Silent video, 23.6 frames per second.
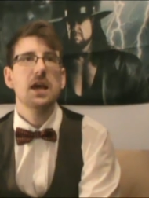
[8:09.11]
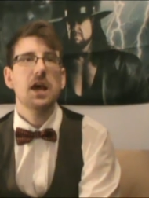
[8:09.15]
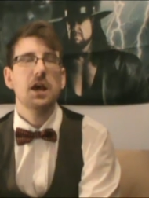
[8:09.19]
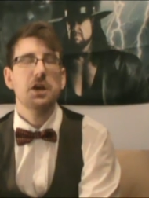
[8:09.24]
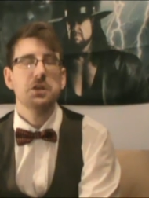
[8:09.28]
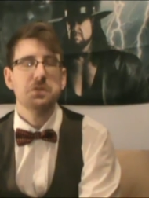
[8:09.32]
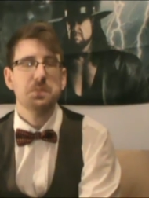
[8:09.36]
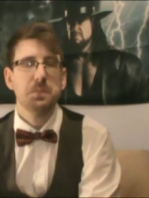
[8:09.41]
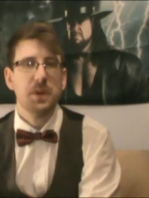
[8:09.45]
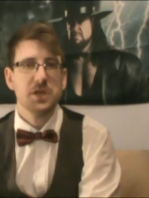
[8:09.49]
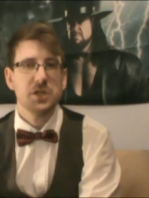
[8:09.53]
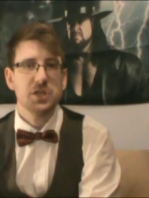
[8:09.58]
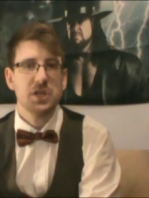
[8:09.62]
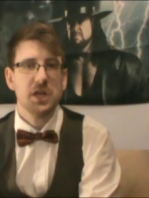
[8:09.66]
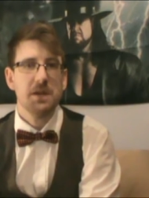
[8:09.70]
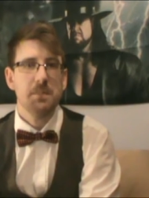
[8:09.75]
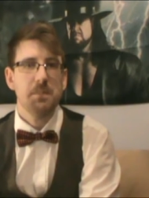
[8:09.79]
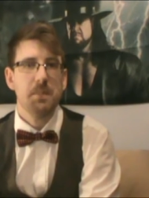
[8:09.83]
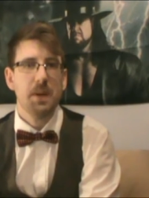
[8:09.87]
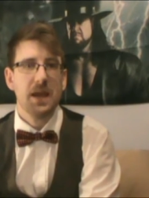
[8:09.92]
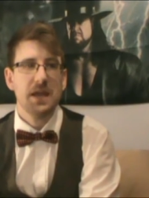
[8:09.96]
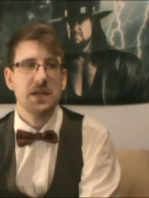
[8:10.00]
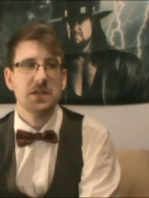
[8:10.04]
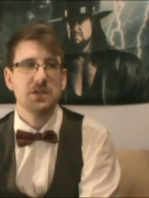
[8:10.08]
especially
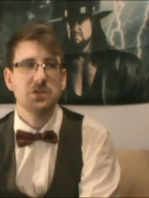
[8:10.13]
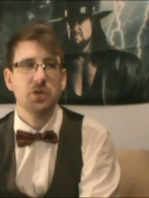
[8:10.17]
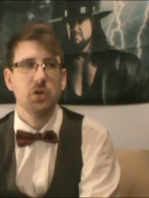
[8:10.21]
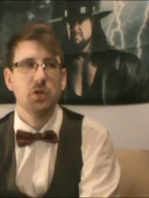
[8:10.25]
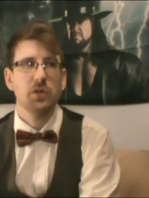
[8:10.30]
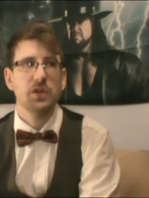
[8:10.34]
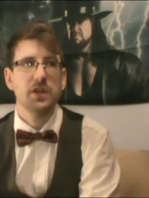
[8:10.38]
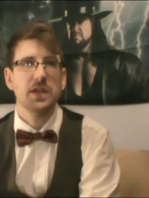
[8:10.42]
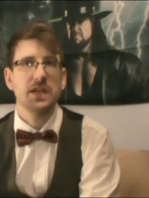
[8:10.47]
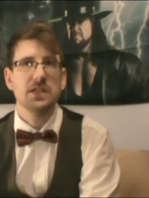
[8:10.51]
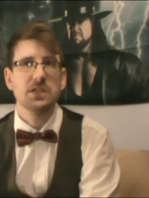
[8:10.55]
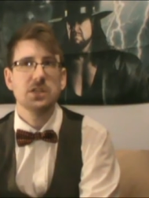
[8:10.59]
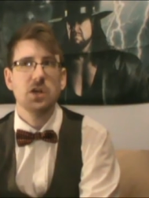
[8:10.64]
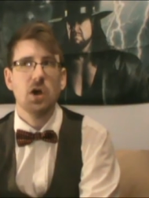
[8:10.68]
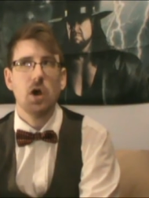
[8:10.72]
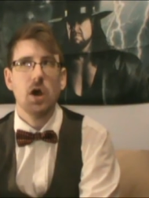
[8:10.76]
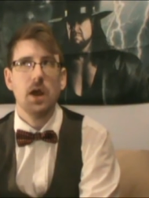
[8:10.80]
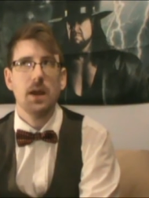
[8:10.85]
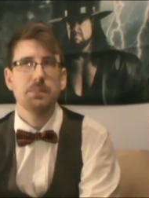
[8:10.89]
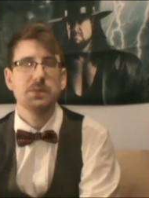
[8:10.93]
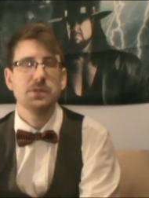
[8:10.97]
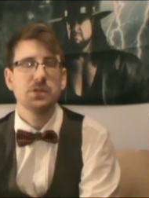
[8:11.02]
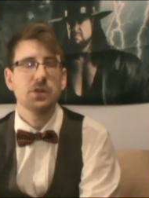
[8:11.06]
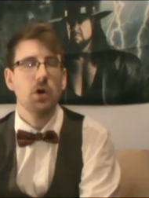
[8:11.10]
based on the
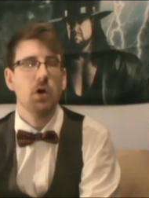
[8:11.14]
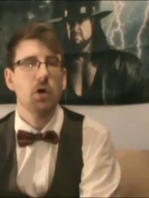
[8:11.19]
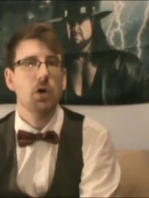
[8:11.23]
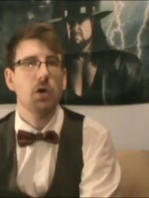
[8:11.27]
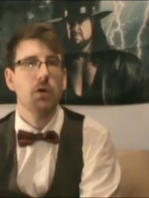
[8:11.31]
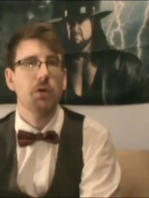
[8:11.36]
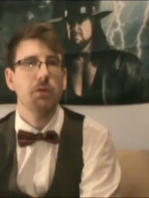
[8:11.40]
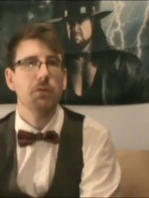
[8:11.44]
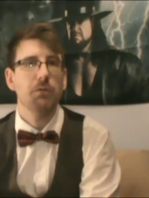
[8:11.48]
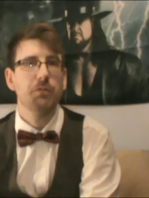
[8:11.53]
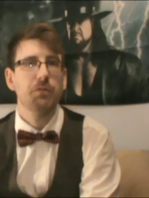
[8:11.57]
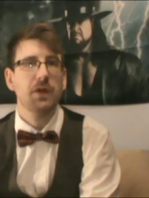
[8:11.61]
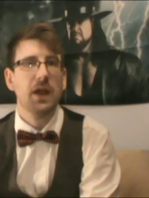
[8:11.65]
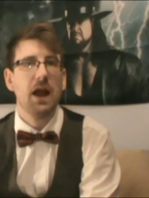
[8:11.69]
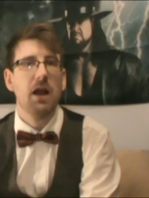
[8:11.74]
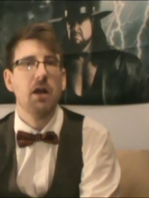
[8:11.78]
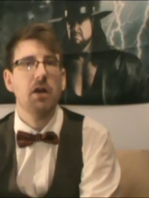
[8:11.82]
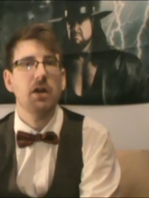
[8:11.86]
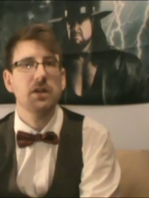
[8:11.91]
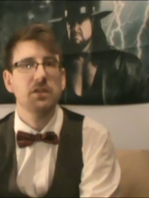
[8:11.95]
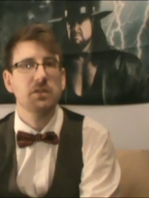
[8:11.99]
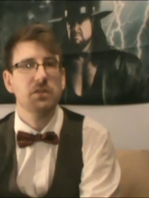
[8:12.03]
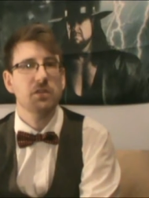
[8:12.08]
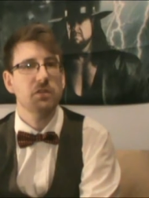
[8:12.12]
types of
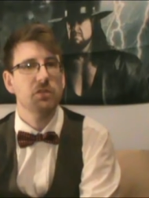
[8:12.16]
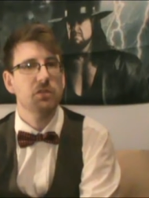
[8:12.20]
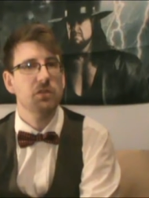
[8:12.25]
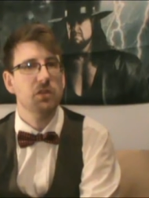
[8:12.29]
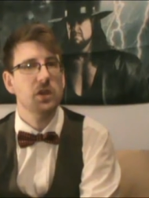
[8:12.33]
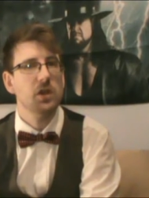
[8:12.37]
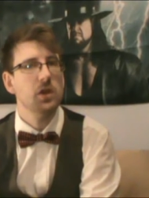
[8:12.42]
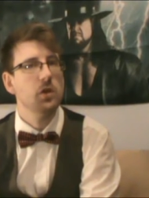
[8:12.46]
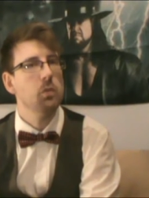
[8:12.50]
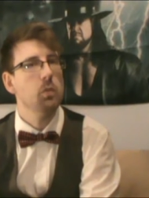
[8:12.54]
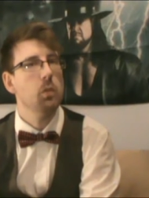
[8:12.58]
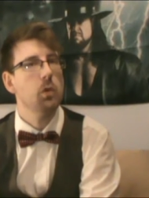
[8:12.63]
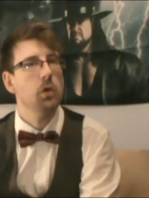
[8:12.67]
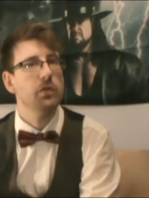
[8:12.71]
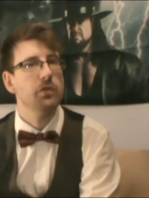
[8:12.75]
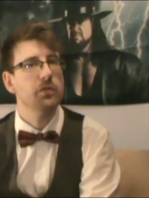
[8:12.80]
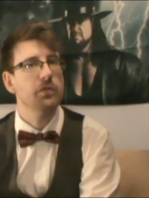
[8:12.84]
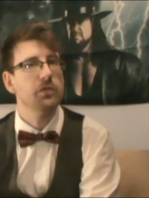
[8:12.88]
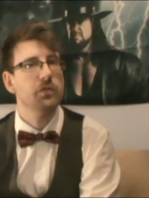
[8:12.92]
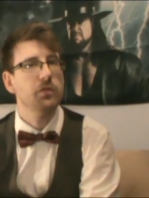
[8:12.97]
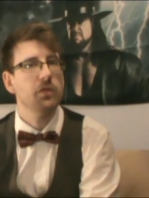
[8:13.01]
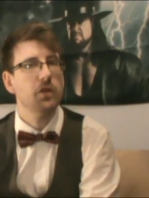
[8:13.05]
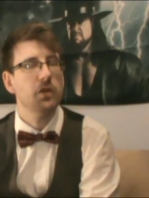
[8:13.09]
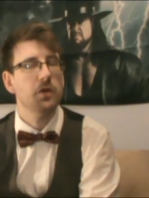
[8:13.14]
characters that you
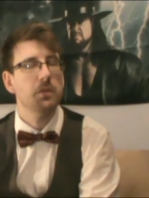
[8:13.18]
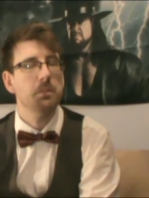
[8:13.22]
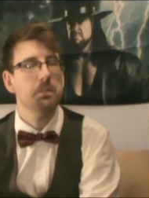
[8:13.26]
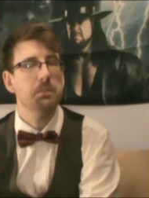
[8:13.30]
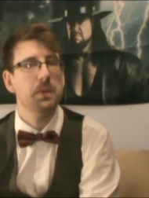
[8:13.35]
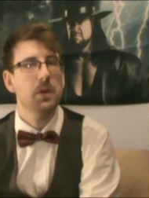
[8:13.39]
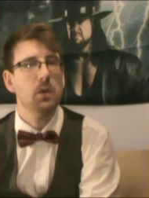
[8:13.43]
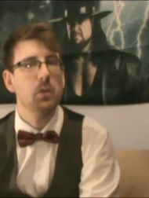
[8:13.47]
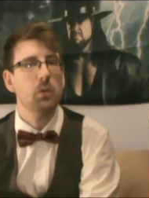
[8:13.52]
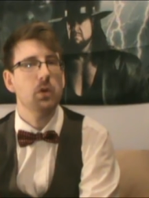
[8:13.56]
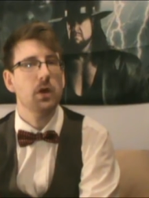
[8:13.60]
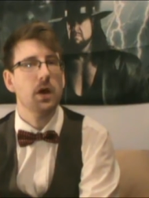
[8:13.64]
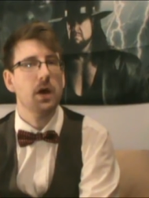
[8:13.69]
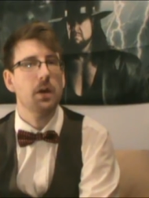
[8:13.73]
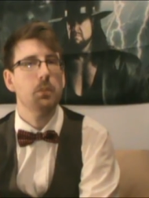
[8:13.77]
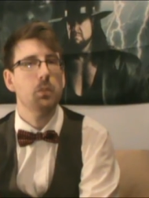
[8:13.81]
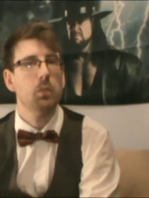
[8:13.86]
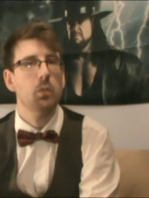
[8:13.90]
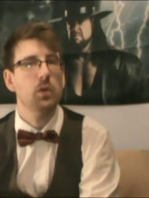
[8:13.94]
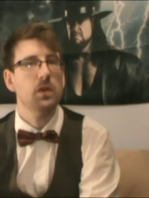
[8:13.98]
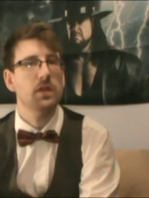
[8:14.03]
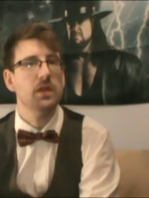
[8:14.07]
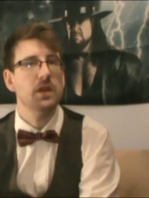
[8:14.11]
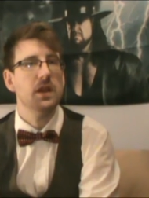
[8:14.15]
want to build up
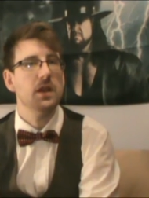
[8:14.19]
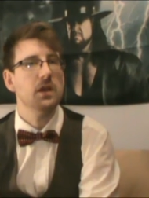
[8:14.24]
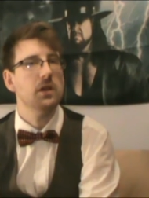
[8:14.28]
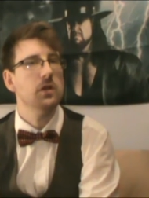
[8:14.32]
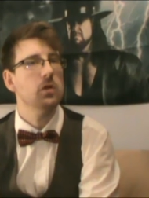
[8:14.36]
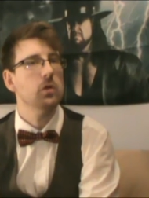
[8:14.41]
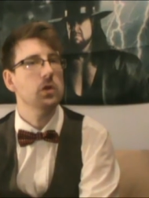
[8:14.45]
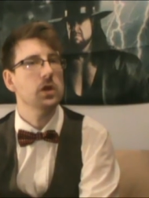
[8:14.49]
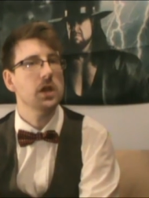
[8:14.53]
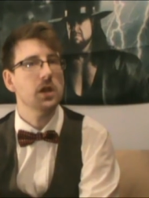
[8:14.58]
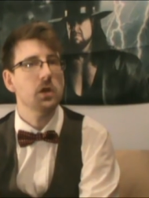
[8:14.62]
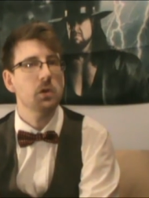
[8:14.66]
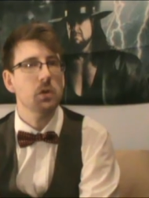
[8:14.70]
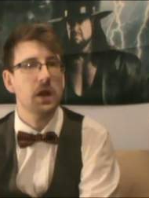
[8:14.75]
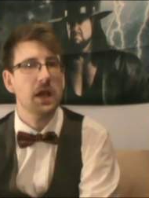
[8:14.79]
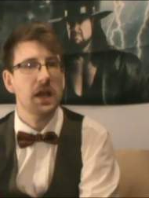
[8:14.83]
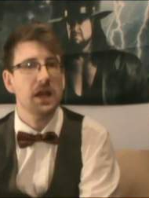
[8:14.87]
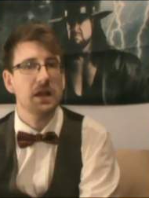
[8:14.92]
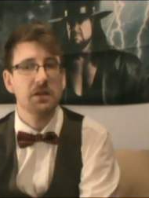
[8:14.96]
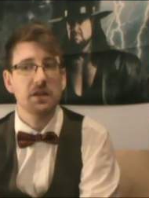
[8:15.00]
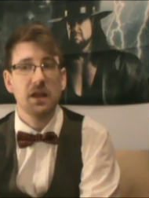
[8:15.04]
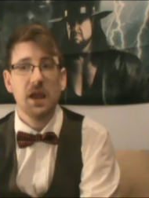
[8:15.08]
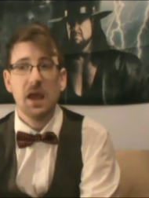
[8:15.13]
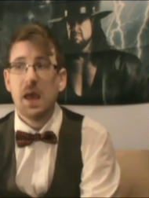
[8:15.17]
within your
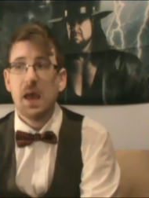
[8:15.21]
unit,